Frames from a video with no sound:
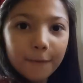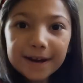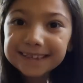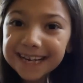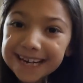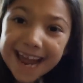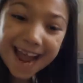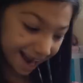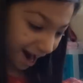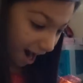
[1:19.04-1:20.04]
We did
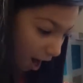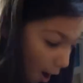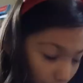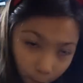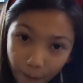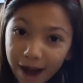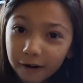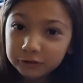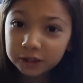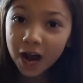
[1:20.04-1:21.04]
it!
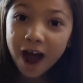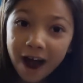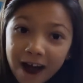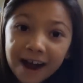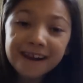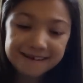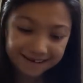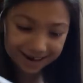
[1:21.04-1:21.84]
Well done!